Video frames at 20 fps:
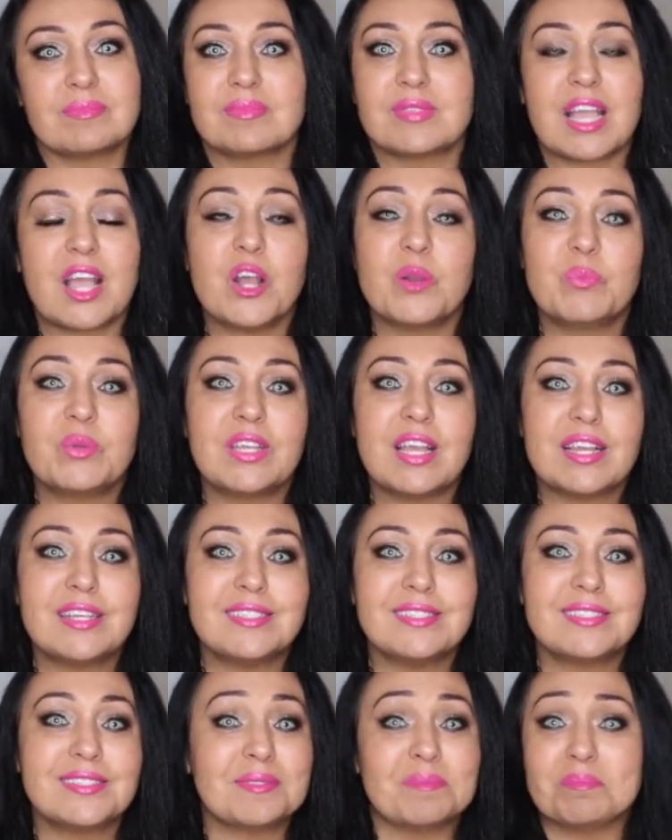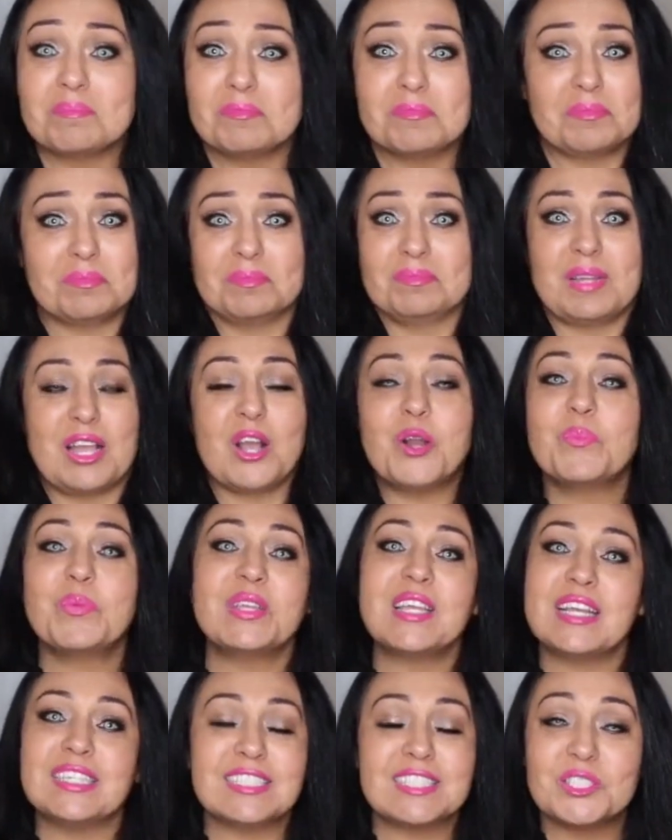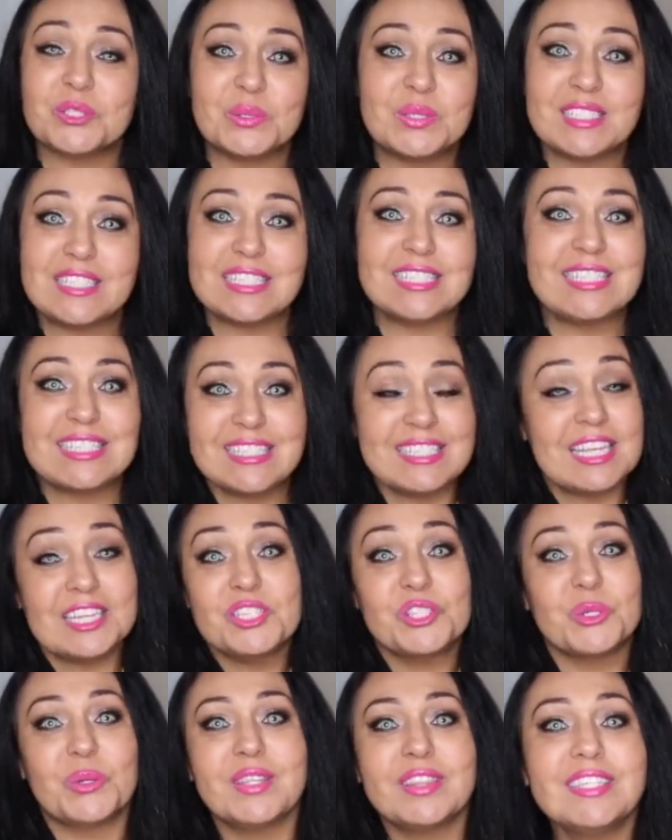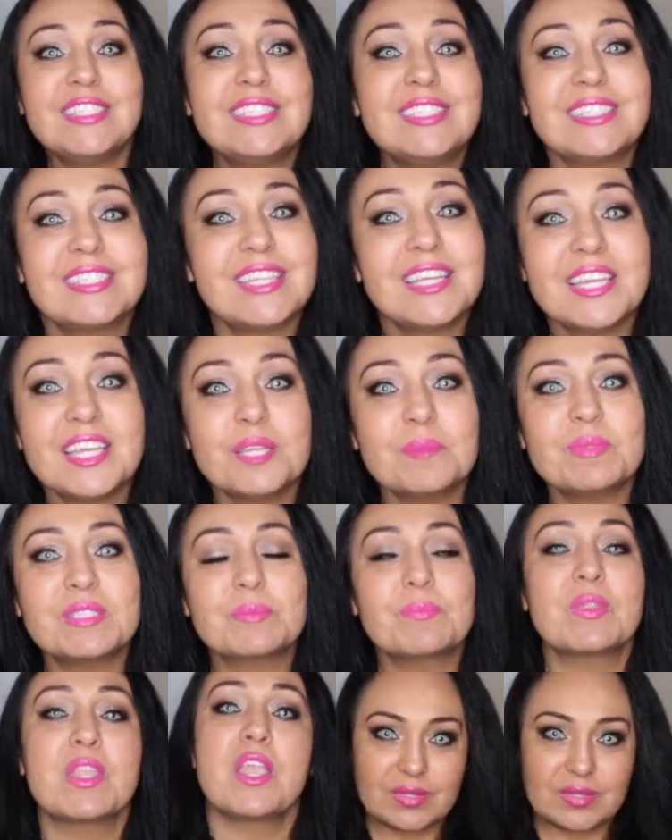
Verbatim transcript: I hope you guys, I hope you guys enjoy these, enjoy these tips.